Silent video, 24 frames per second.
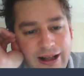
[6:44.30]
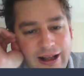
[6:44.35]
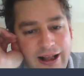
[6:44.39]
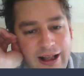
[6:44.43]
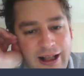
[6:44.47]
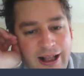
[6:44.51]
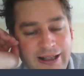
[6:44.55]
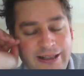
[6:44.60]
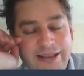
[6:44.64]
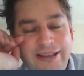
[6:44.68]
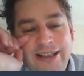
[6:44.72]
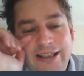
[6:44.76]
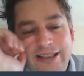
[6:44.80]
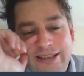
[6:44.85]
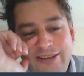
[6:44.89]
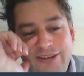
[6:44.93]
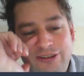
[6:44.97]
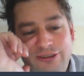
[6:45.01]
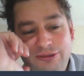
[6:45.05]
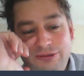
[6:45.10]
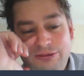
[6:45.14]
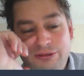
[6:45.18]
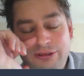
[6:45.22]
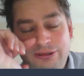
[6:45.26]
I did
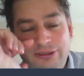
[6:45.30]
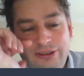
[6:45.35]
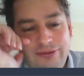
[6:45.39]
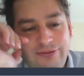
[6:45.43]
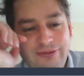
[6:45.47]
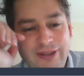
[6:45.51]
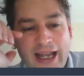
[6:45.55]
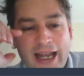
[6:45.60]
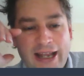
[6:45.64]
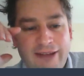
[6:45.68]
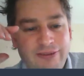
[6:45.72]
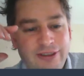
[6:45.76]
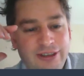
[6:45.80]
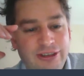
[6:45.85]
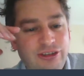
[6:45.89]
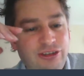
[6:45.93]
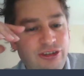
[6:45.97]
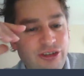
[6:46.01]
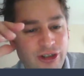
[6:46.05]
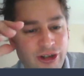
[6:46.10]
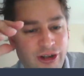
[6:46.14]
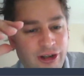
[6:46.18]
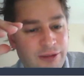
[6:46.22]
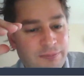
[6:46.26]
sort of have a
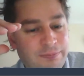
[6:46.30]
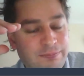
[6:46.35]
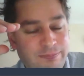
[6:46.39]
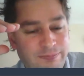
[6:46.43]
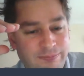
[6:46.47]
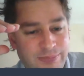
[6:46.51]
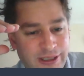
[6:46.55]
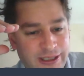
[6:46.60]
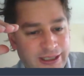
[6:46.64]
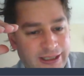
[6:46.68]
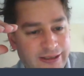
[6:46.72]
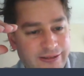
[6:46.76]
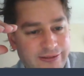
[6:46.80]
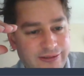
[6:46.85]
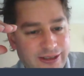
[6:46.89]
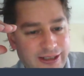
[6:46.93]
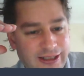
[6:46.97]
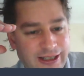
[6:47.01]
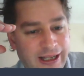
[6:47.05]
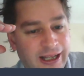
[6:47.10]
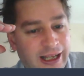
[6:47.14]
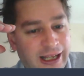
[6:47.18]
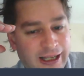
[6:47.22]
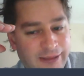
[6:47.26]
job, but
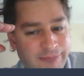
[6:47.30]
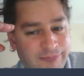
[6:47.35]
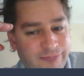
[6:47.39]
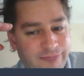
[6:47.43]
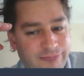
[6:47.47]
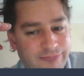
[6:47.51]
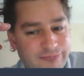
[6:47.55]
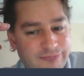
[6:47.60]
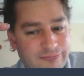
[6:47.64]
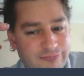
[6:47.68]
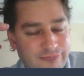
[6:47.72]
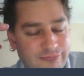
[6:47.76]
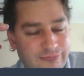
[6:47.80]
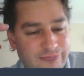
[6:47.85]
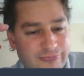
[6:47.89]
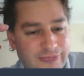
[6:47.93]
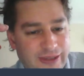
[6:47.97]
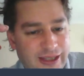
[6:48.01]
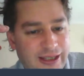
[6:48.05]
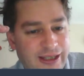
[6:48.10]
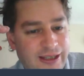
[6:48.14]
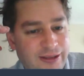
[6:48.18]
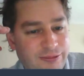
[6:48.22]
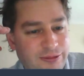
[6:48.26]
um,
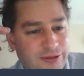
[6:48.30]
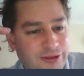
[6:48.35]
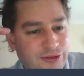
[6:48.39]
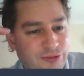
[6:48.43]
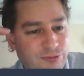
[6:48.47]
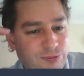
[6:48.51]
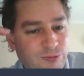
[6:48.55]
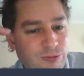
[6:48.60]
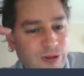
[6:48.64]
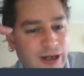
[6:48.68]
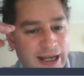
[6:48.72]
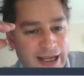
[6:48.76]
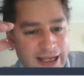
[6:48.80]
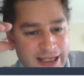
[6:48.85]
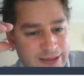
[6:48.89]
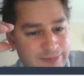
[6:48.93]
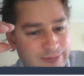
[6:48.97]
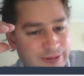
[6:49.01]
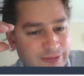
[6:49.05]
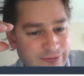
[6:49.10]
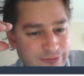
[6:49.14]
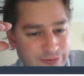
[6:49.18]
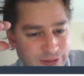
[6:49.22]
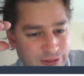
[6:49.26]
it was way
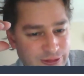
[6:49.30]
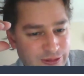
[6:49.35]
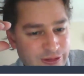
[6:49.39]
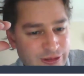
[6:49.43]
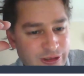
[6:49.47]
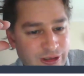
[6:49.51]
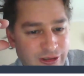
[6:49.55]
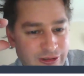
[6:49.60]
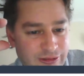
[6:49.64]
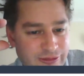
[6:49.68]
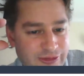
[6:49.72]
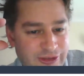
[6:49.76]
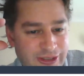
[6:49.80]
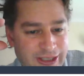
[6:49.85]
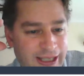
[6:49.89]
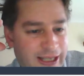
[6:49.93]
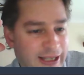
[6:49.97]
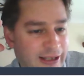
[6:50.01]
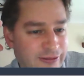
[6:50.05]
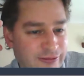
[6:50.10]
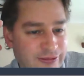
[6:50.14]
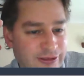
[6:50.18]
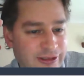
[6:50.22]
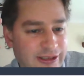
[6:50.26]
before
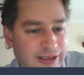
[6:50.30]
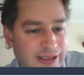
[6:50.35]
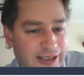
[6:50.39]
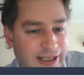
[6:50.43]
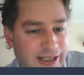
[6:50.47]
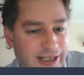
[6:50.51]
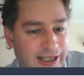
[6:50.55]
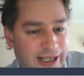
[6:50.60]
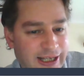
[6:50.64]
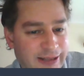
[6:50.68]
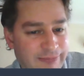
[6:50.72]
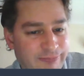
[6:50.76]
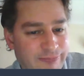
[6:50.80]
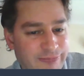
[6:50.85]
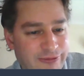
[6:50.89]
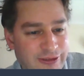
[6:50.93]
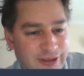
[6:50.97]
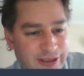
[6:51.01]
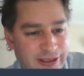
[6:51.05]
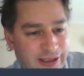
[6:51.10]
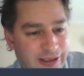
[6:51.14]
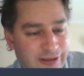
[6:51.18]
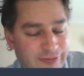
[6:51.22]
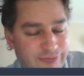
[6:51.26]
lockdown um,
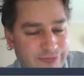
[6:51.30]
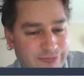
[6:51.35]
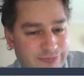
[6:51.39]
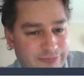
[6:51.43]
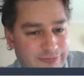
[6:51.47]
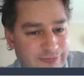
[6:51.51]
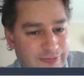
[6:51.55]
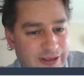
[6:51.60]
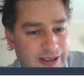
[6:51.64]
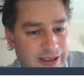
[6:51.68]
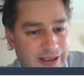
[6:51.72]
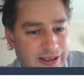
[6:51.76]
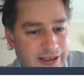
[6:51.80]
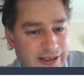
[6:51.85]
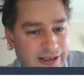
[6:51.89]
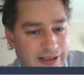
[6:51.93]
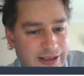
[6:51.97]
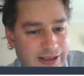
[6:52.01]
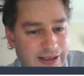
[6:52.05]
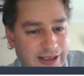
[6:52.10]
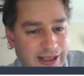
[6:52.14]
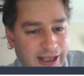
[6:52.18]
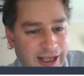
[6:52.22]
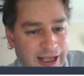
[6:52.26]
that
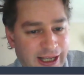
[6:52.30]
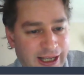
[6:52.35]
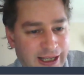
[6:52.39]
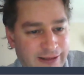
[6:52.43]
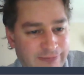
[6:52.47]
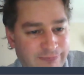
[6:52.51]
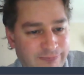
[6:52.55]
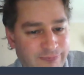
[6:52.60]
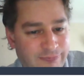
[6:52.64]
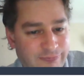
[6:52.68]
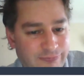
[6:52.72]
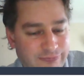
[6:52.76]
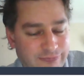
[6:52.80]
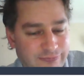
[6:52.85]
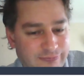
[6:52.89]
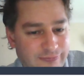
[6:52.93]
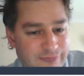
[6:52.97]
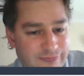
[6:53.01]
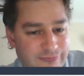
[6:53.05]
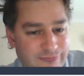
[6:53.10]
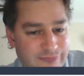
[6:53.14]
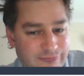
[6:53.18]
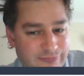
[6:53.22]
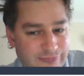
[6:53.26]
um,
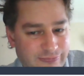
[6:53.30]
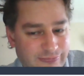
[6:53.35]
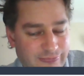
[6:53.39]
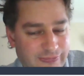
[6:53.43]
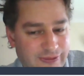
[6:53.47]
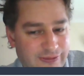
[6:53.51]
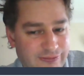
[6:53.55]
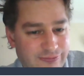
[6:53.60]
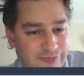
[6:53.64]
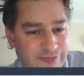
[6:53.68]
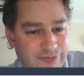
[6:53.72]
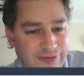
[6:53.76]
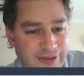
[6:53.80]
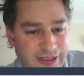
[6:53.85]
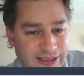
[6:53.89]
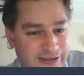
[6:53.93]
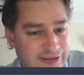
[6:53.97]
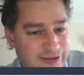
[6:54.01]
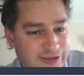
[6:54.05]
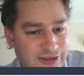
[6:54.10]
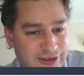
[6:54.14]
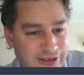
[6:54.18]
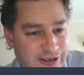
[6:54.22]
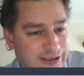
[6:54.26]

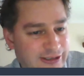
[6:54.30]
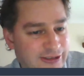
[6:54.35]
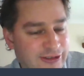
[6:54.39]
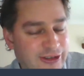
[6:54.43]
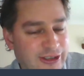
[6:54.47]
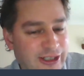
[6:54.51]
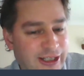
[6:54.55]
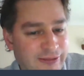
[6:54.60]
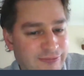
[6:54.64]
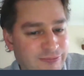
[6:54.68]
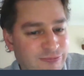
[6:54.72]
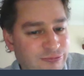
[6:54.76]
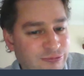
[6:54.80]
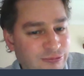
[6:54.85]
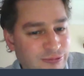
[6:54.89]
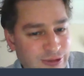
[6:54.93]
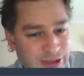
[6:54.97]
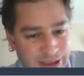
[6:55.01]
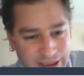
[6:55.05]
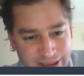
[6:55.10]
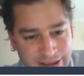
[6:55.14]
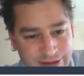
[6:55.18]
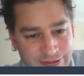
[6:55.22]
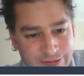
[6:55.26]
things started to get
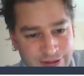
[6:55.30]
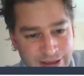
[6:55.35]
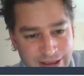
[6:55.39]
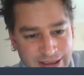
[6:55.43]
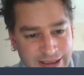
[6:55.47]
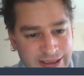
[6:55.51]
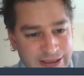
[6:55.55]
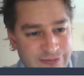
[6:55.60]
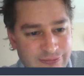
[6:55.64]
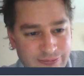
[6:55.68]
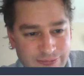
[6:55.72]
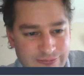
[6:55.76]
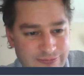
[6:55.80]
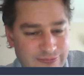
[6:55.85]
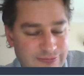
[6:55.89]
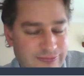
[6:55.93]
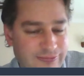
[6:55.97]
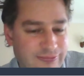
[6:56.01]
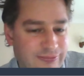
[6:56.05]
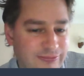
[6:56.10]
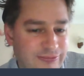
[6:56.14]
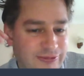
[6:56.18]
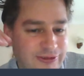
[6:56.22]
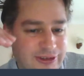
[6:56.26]
really, really
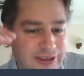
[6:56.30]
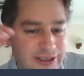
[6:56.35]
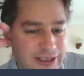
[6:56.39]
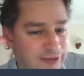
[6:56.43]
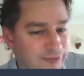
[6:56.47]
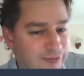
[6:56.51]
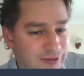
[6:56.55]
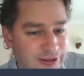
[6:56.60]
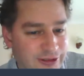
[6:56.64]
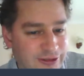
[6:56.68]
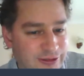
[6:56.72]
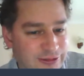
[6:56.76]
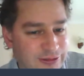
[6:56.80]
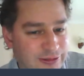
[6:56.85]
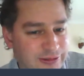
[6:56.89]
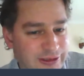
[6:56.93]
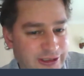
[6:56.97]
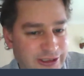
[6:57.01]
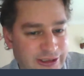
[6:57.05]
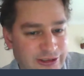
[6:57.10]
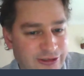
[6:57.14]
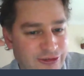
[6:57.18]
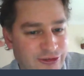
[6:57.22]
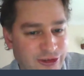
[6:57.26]
difficult
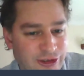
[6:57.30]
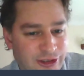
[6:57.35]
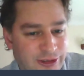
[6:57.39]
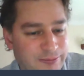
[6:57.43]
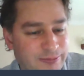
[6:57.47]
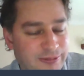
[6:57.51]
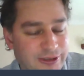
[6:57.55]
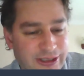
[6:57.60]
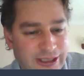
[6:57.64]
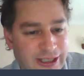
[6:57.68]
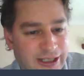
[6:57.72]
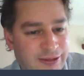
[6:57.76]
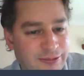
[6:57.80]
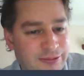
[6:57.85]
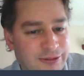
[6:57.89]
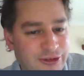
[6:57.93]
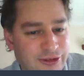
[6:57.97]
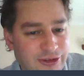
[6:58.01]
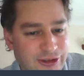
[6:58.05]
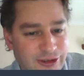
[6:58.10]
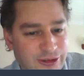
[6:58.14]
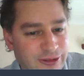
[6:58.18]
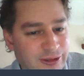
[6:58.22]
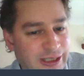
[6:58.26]
in the job that I was
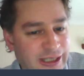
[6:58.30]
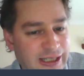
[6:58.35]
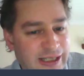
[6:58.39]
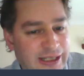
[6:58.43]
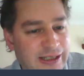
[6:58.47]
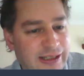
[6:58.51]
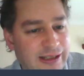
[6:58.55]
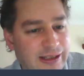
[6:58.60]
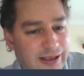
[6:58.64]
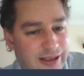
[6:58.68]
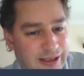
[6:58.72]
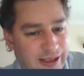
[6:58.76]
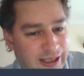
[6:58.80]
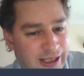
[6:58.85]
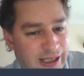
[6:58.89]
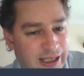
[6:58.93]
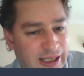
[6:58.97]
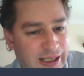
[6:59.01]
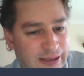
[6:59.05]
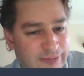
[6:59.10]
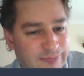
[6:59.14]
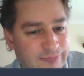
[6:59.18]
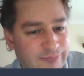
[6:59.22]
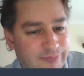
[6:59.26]
doing.
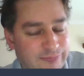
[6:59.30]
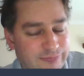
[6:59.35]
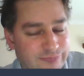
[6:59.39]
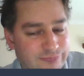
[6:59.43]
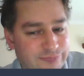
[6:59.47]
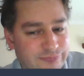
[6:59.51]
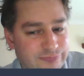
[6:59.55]
Um,